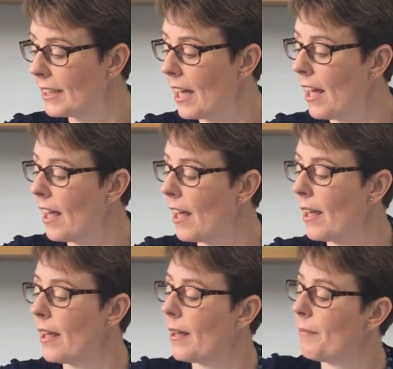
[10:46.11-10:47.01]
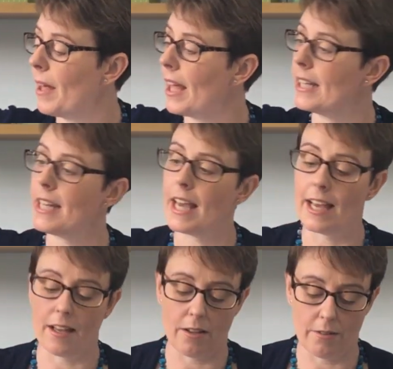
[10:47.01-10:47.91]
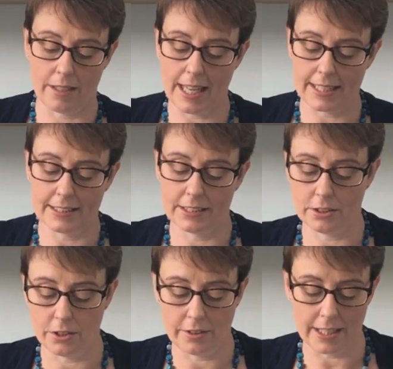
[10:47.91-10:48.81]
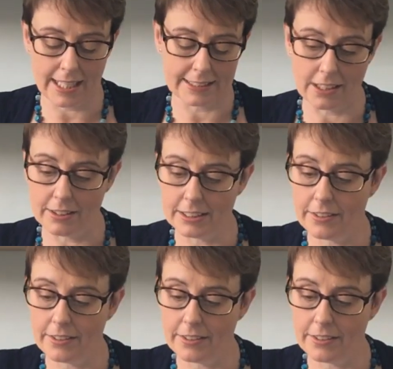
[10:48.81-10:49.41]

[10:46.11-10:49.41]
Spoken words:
now let's do the next size.